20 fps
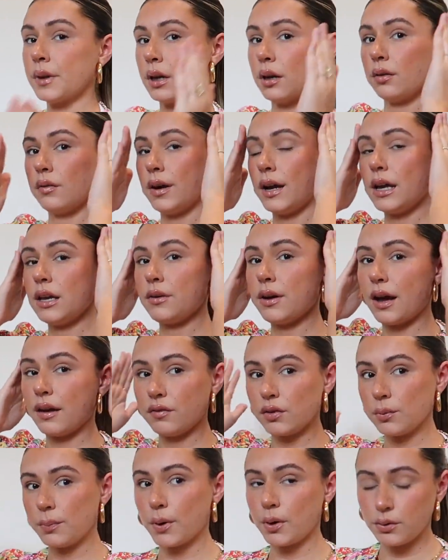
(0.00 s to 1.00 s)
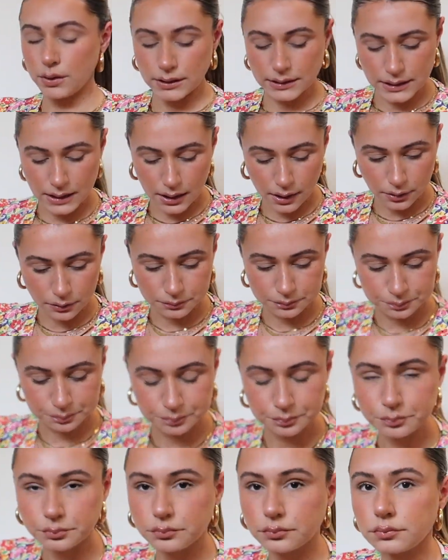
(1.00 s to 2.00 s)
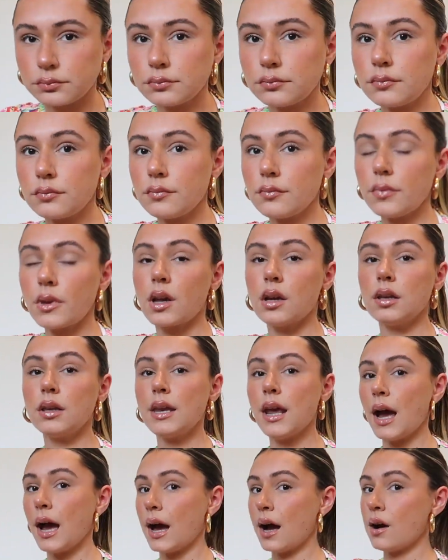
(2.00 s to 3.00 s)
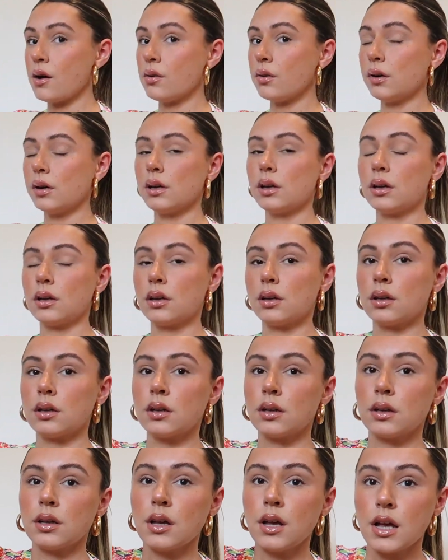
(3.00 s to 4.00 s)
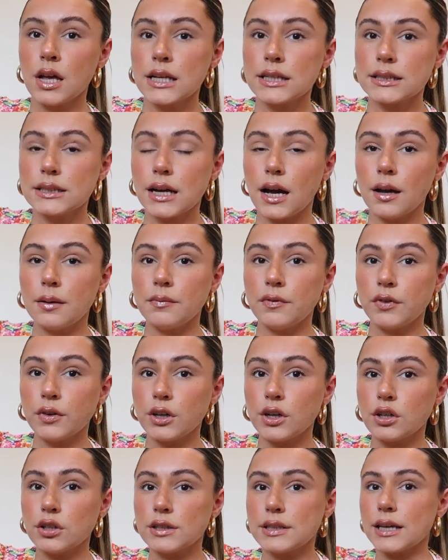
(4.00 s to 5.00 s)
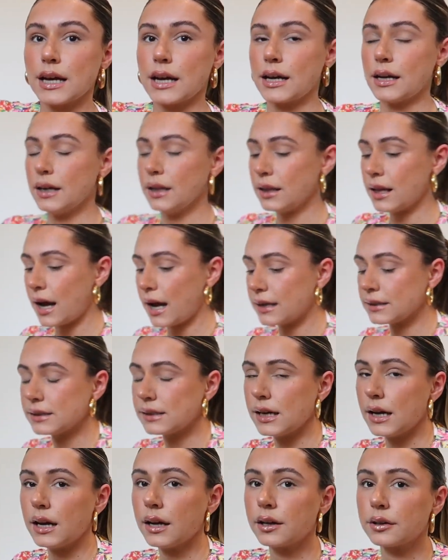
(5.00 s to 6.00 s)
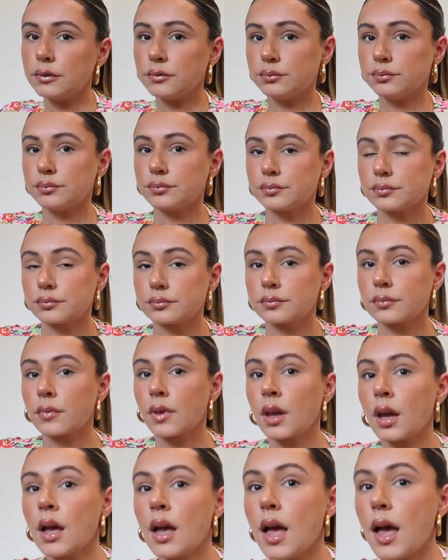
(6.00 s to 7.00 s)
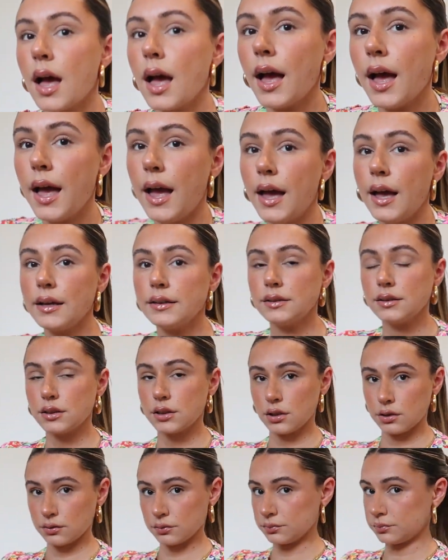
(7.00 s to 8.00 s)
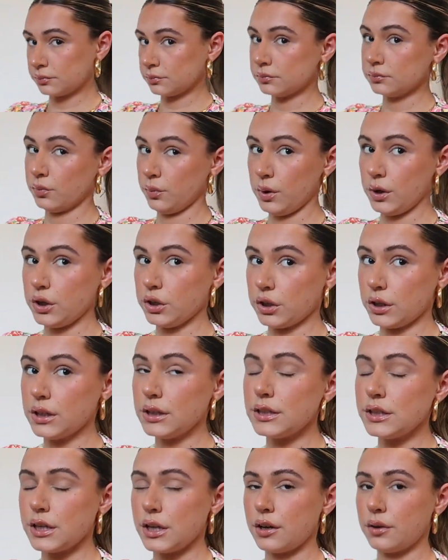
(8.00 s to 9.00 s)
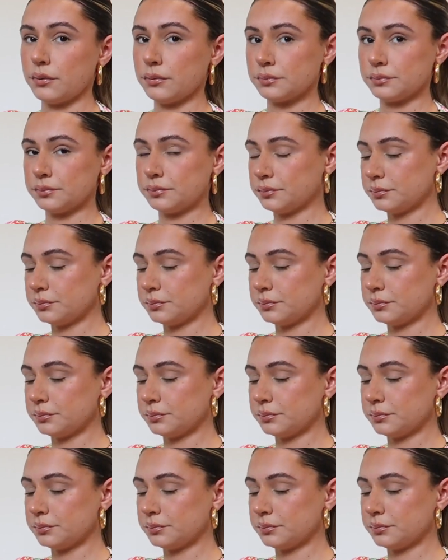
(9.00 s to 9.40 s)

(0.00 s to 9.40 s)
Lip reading: All right, you have your ponytail. Now, time for your second elastic. And what you're gonna do